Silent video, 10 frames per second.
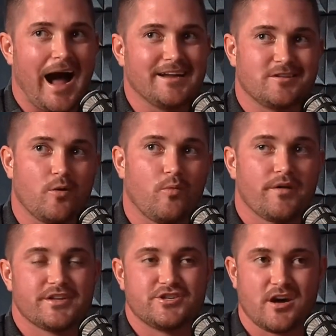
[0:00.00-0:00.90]
I don't
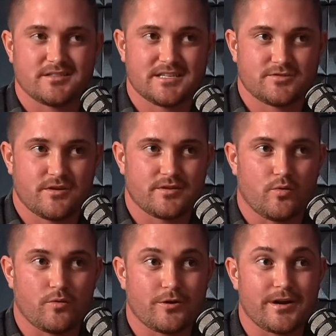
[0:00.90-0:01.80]
want the Johnsons around the
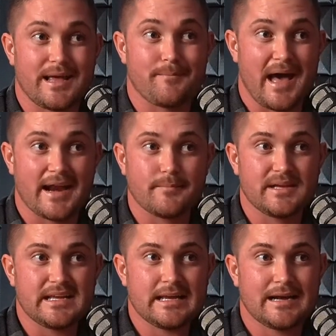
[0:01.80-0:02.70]
corner to get mad at
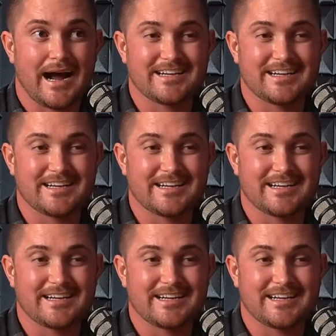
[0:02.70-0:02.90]
me.